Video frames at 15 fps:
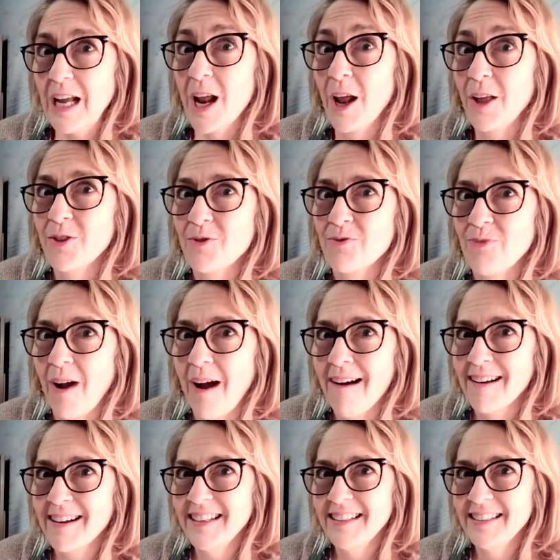And the
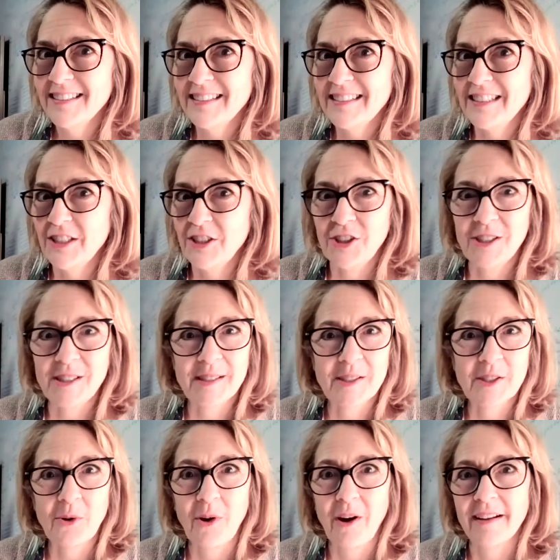rock is Jesus
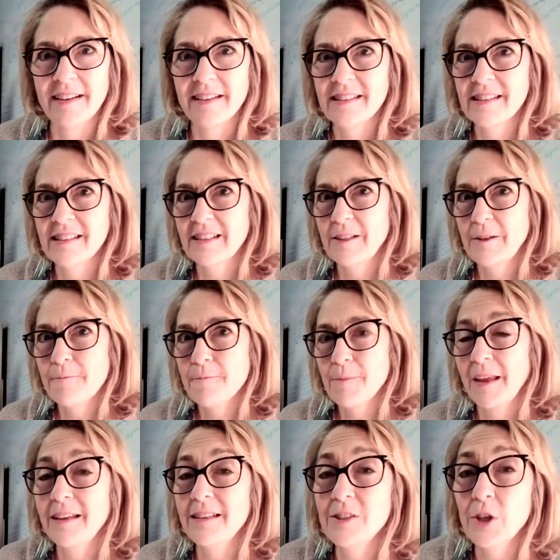Christ.
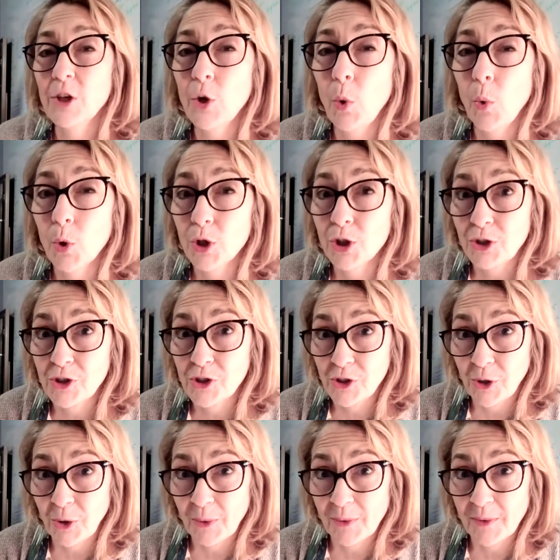He's the
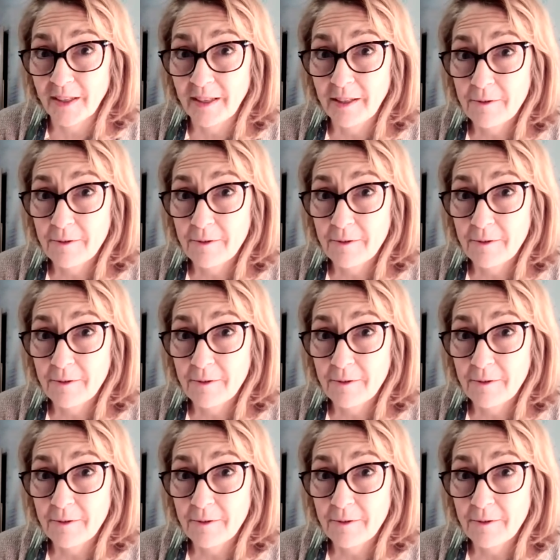cornerstone